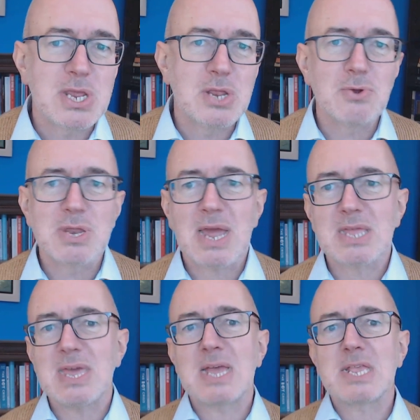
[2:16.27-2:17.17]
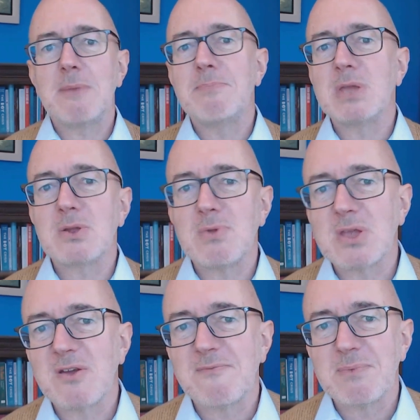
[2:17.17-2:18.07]
to attack the SNP Green
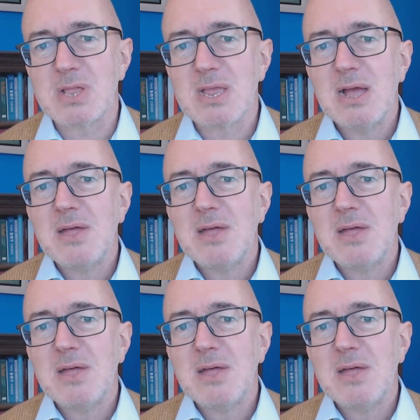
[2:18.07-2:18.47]
government